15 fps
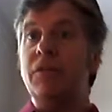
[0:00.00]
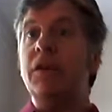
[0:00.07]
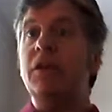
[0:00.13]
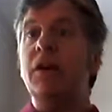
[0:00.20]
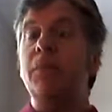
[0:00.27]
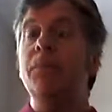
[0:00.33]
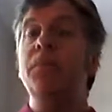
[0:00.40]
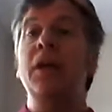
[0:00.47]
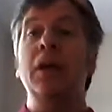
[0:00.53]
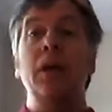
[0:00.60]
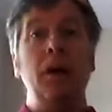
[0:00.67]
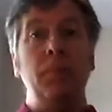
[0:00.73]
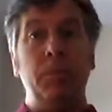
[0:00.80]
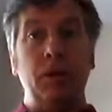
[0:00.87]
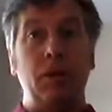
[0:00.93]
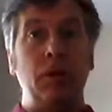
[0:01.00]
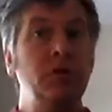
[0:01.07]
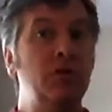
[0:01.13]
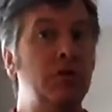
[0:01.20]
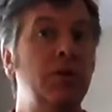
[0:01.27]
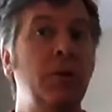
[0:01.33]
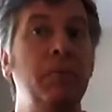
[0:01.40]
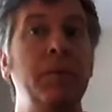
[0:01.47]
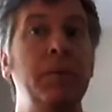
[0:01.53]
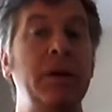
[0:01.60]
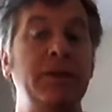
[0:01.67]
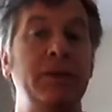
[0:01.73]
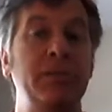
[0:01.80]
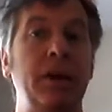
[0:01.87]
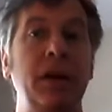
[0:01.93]
income, but it also
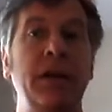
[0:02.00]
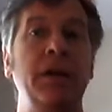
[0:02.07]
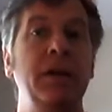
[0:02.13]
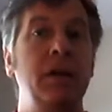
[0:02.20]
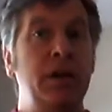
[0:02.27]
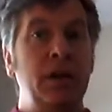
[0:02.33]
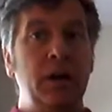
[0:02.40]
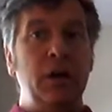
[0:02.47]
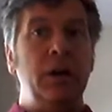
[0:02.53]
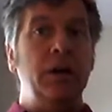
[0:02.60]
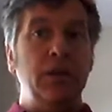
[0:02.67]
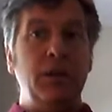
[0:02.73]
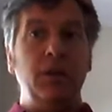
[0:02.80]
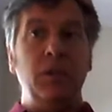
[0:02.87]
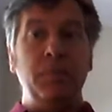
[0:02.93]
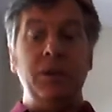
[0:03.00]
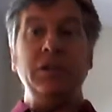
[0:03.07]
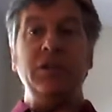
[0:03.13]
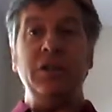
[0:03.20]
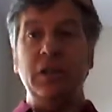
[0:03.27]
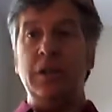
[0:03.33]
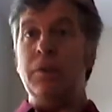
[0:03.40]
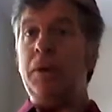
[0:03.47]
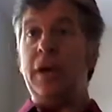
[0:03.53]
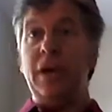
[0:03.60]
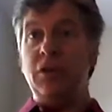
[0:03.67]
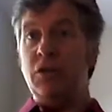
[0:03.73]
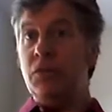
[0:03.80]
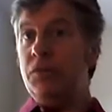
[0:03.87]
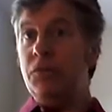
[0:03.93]
supplements it by basically
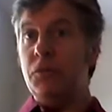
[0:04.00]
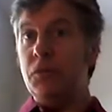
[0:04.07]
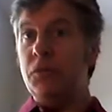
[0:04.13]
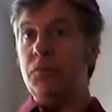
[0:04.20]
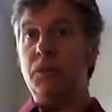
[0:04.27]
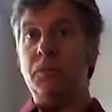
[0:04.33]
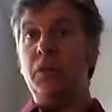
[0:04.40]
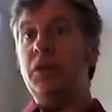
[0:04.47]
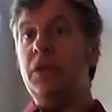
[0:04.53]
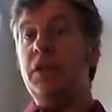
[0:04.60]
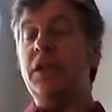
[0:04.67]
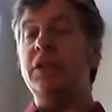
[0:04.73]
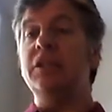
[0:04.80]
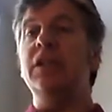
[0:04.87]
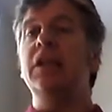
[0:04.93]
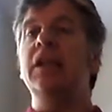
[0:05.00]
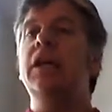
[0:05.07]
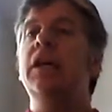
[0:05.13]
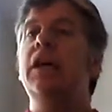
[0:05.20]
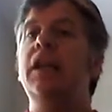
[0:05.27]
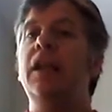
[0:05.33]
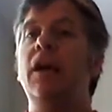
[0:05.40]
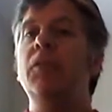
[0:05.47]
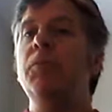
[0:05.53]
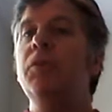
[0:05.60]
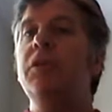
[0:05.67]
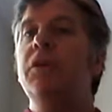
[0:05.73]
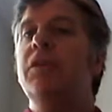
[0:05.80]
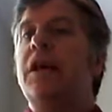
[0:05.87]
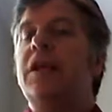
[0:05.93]
paying you for promoting it. Now the
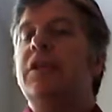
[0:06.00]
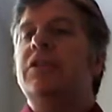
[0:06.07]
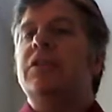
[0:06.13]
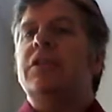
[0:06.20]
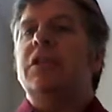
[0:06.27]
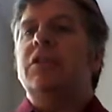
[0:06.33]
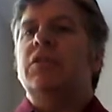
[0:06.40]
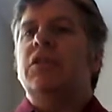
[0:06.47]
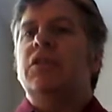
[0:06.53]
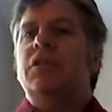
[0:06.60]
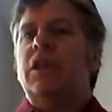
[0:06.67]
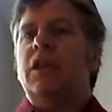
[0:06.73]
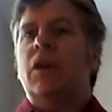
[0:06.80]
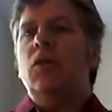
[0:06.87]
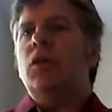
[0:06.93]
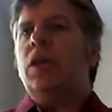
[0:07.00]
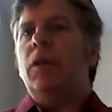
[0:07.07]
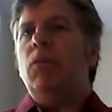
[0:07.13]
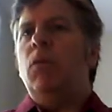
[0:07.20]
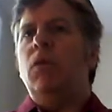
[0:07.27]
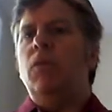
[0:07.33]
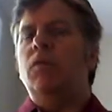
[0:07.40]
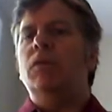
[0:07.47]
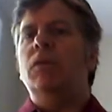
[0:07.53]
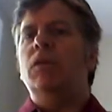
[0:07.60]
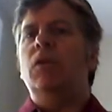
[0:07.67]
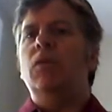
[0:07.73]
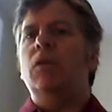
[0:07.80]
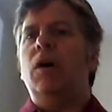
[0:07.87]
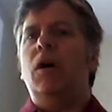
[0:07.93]
beauty of that is that it's like, okay, well,
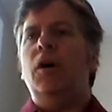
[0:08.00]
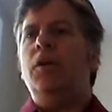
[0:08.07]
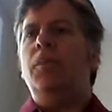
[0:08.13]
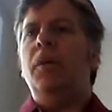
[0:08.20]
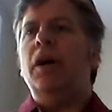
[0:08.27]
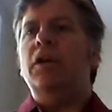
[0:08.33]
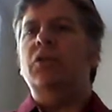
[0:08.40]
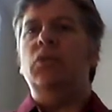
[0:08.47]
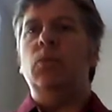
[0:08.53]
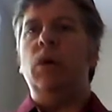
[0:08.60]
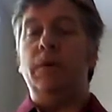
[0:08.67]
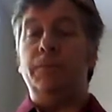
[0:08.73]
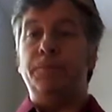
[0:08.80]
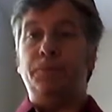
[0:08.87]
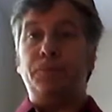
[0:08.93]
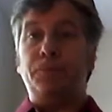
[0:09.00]
$100. Well,